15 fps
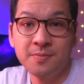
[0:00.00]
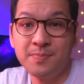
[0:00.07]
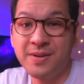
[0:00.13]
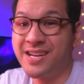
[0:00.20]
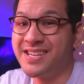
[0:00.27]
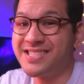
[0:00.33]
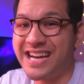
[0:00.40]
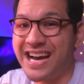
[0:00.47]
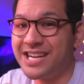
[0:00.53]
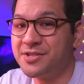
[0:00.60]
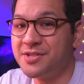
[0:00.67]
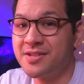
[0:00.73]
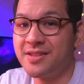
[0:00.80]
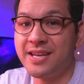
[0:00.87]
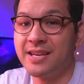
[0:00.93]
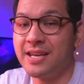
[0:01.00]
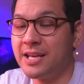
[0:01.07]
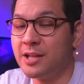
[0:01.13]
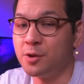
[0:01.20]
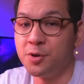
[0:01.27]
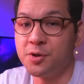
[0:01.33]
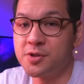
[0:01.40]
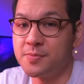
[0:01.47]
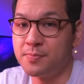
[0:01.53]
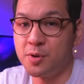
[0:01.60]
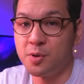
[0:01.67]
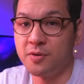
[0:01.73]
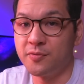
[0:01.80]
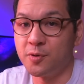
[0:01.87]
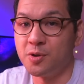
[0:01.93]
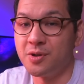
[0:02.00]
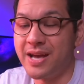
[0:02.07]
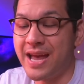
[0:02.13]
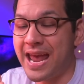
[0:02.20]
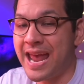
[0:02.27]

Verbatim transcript: because I just think it looks beautiful